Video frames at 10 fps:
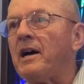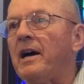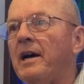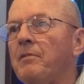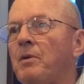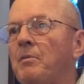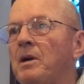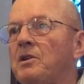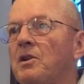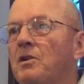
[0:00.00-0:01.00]
died, we
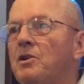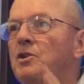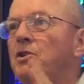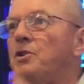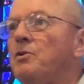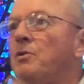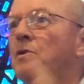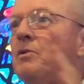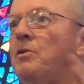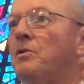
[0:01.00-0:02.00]
went to two
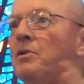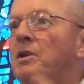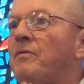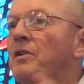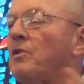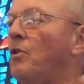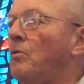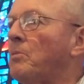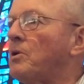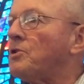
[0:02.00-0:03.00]
different
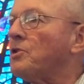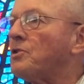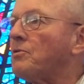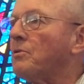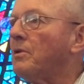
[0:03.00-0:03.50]
gold merchants,